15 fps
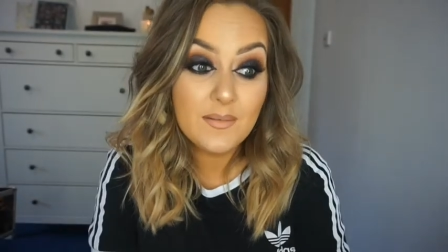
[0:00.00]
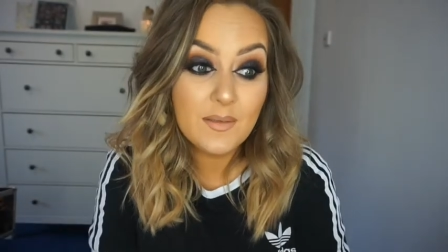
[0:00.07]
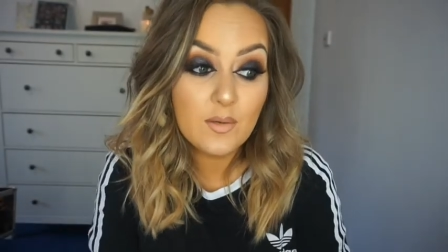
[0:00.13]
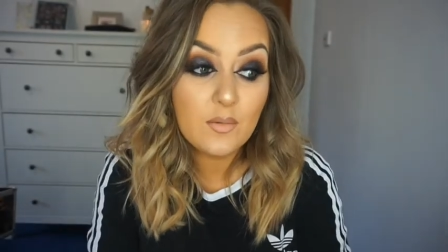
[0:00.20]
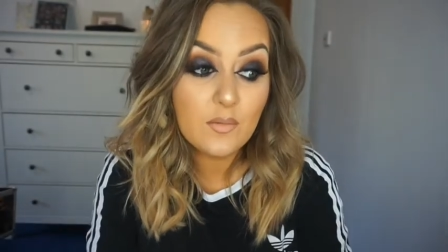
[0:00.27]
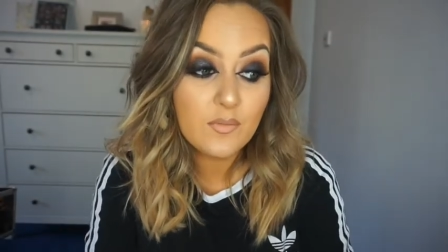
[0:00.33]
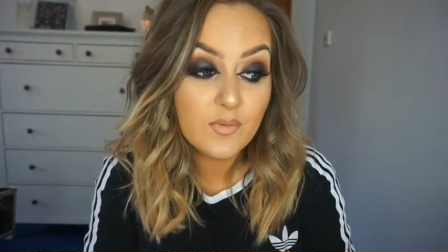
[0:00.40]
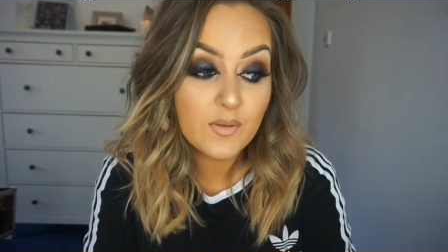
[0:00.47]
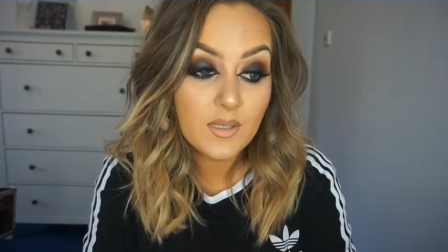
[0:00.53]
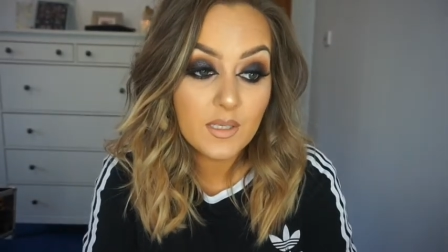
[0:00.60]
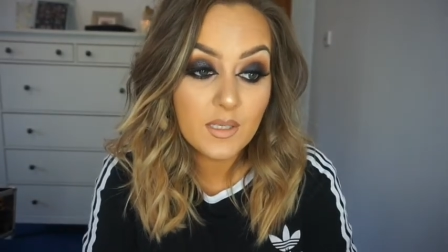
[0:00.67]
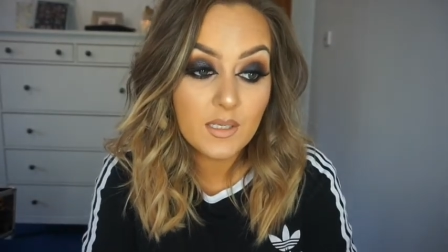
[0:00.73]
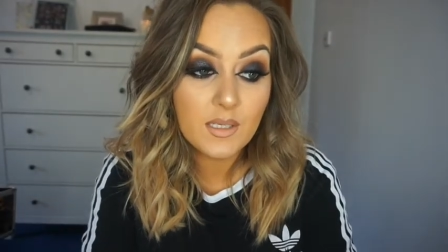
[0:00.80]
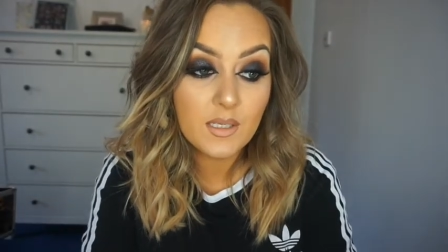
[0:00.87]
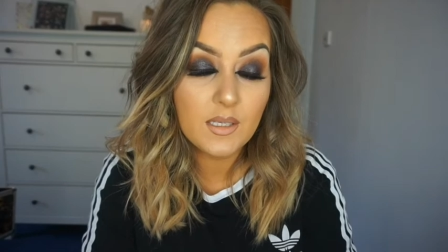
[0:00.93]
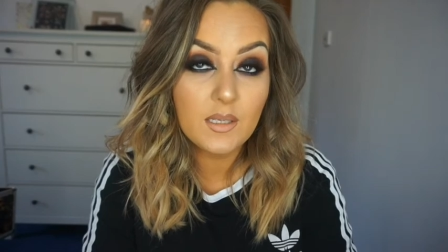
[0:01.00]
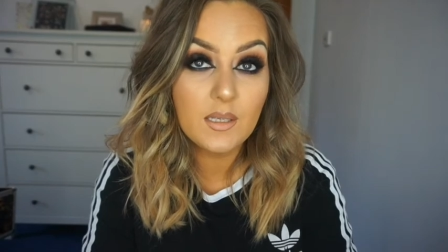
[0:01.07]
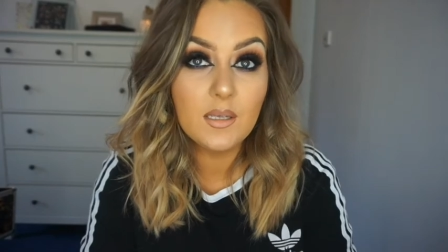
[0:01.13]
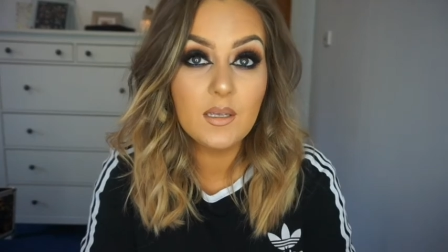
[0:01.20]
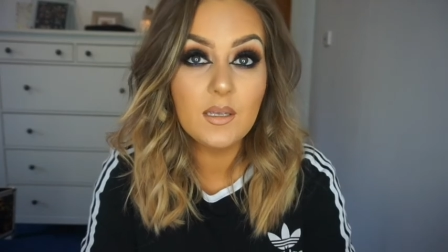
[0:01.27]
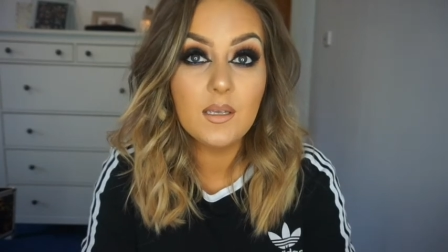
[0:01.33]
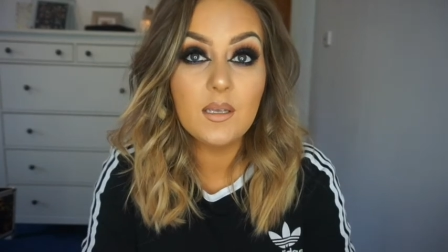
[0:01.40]
And hopefully,
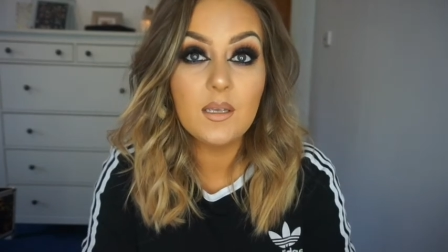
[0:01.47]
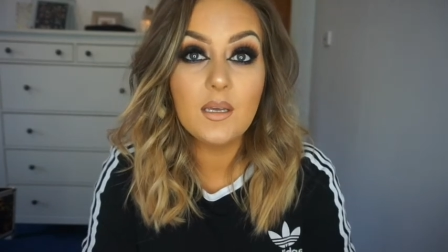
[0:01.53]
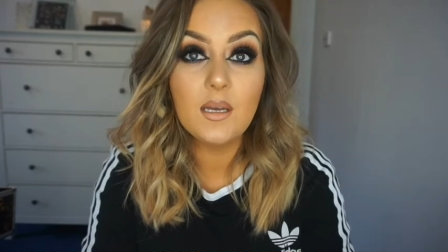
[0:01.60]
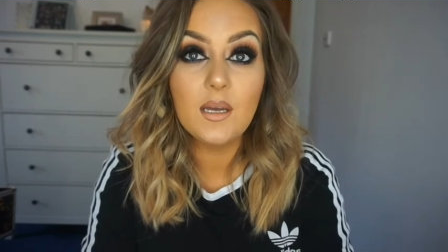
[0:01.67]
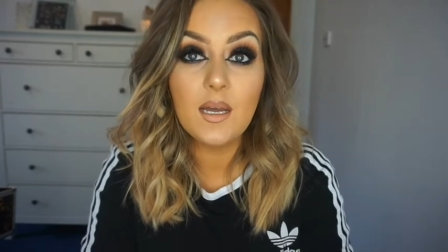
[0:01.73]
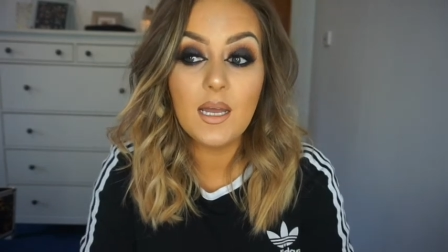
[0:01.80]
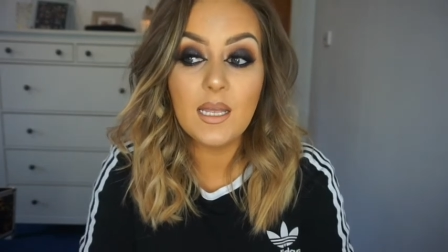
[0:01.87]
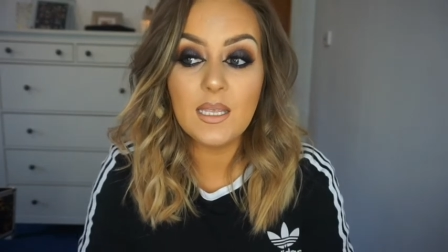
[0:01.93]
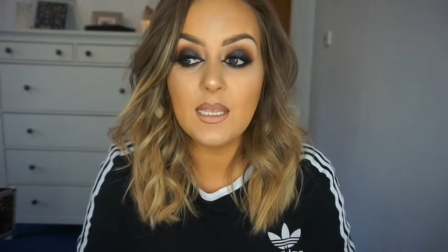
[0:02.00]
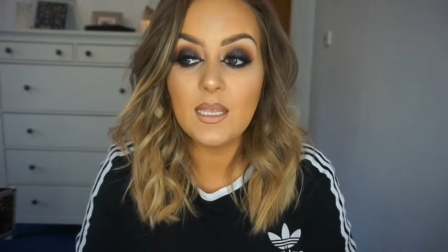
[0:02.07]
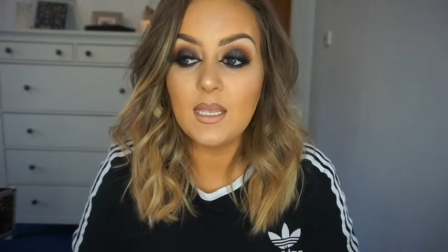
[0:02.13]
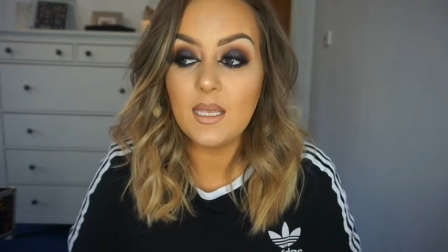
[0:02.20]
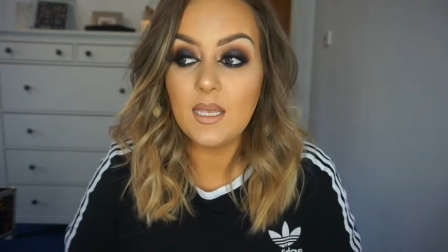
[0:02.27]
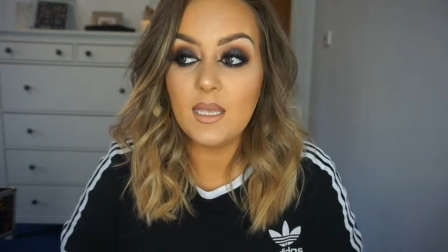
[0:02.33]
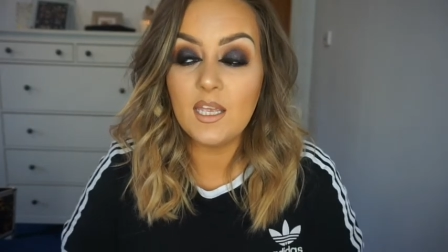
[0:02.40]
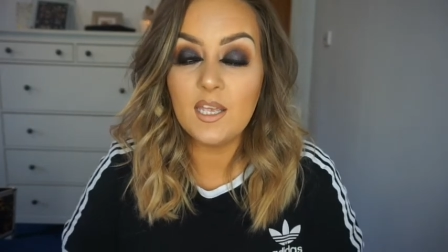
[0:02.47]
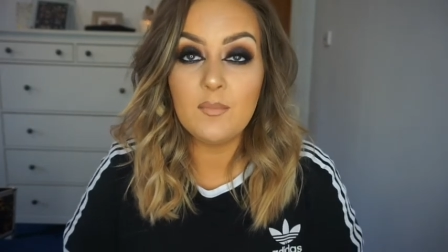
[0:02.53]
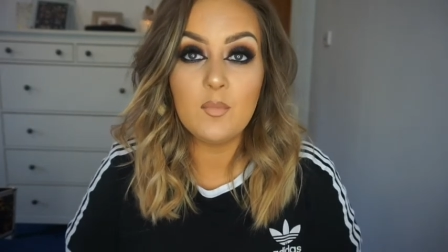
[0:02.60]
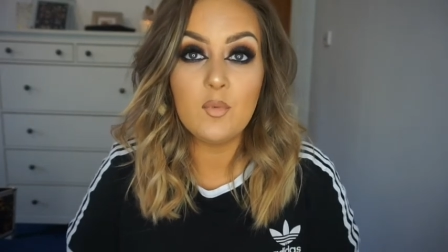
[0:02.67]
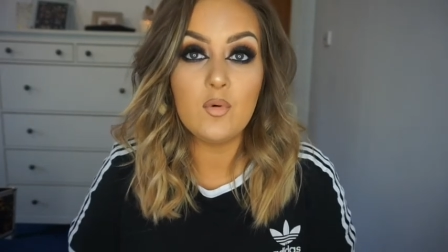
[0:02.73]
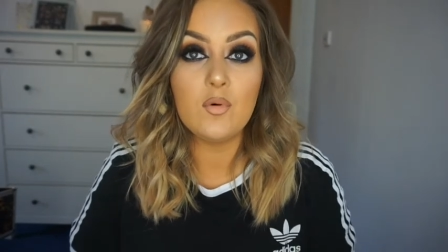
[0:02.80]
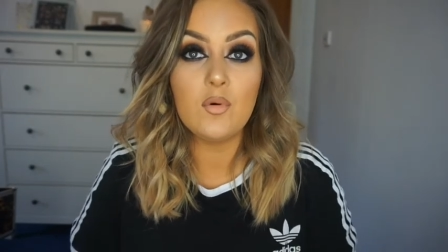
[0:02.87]
I can get
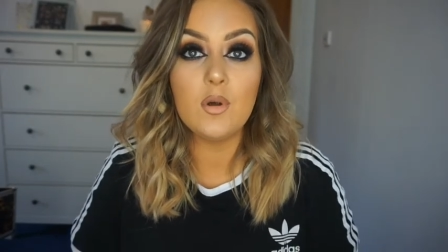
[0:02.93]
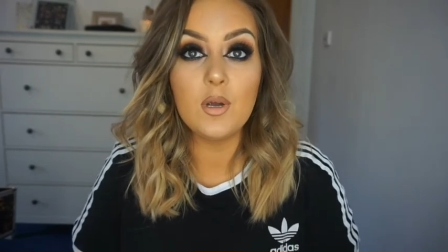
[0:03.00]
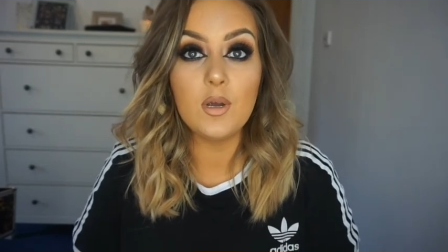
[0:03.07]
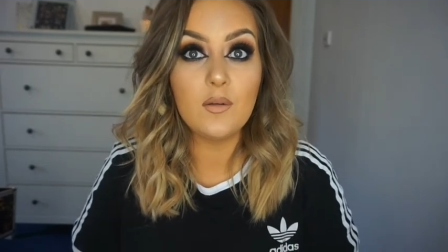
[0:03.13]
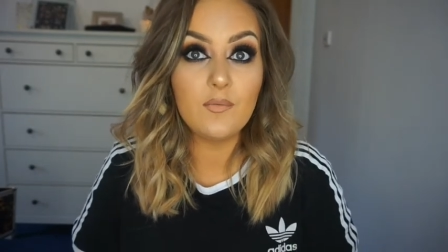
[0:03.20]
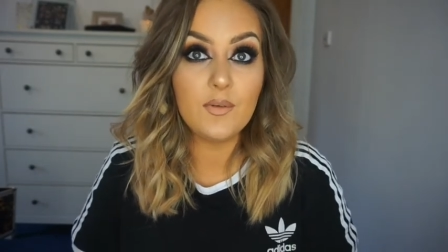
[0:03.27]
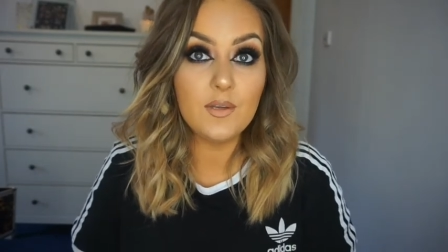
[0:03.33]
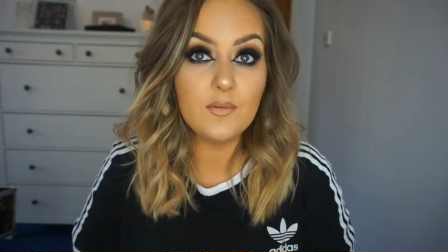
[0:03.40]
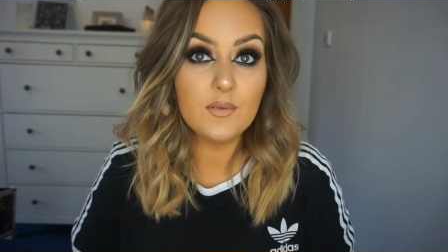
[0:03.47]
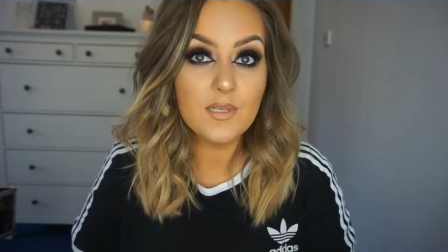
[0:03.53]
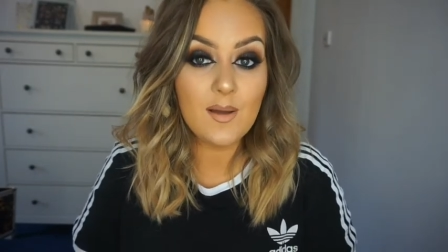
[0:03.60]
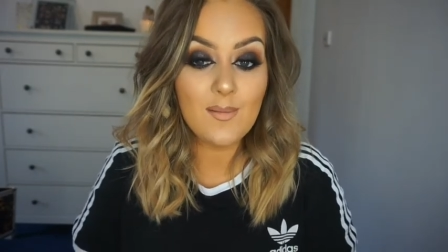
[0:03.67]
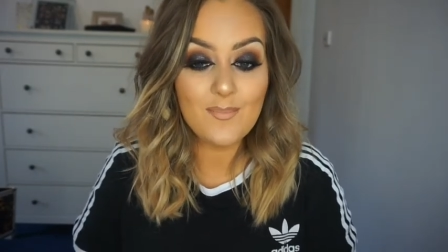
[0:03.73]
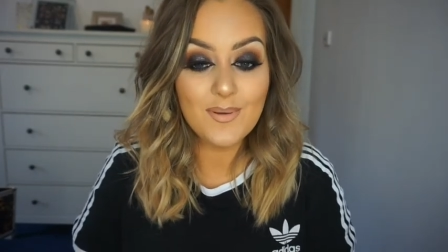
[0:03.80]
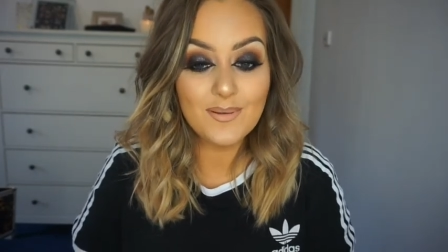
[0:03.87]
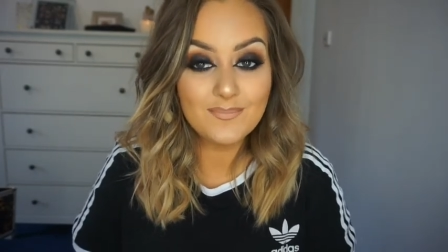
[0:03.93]
more videos up.